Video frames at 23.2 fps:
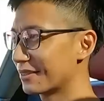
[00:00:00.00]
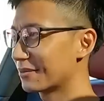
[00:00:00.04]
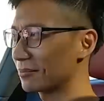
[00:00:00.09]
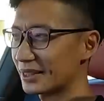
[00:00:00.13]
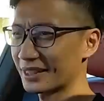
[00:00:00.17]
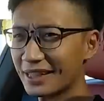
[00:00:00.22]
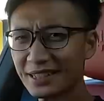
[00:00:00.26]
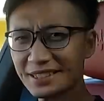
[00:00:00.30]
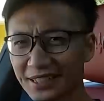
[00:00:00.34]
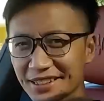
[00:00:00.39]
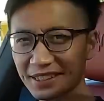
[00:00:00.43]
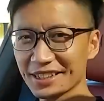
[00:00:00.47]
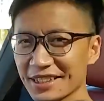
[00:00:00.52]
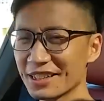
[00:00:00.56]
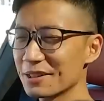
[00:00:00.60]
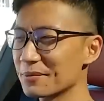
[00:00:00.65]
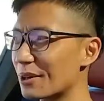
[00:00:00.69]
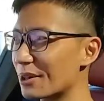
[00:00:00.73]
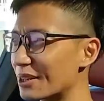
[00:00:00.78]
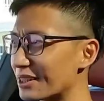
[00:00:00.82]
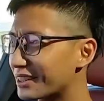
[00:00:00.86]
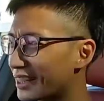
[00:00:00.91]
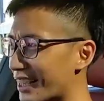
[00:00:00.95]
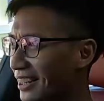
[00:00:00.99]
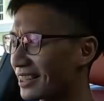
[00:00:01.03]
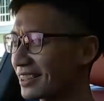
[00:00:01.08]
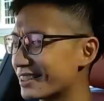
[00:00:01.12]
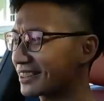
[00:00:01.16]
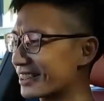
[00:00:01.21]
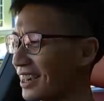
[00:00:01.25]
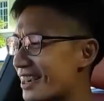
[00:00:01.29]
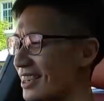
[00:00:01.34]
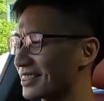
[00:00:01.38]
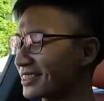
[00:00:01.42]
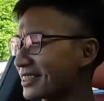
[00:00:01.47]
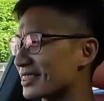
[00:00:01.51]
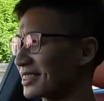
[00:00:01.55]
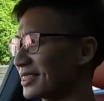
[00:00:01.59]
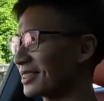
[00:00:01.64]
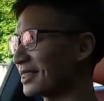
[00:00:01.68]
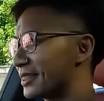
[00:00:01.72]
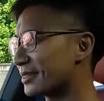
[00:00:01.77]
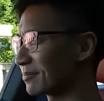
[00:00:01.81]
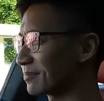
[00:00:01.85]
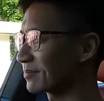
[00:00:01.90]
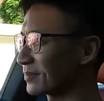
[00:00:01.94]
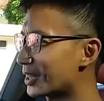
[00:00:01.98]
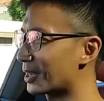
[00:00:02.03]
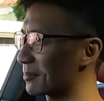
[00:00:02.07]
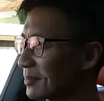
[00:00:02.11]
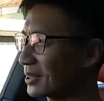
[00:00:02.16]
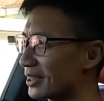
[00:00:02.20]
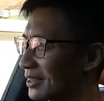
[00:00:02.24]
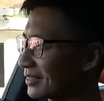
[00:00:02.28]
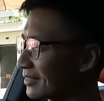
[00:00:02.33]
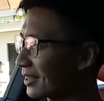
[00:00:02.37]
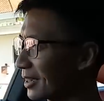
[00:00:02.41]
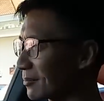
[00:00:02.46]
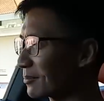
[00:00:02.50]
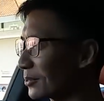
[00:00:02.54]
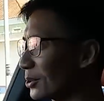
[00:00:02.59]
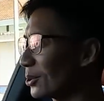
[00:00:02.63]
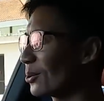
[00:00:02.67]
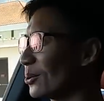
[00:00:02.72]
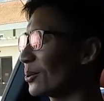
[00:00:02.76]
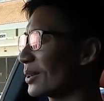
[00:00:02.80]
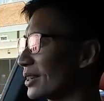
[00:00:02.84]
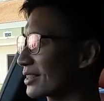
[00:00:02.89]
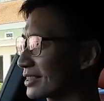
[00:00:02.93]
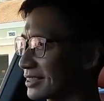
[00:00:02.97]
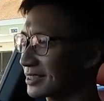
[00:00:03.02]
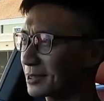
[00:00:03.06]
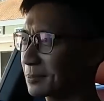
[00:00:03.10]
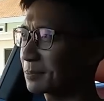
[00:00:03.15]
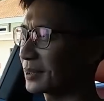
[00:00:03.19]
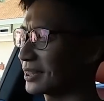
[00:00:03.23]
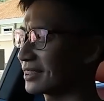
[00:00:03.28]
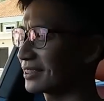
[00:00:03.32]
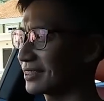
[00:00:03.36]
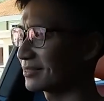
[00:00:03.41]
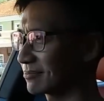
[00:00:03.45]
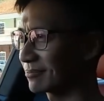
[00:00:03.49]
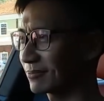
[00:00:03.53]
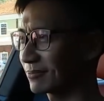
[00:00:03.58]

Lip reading: But that's the thing about Italian cars, isn't it? I mean, I'm no expert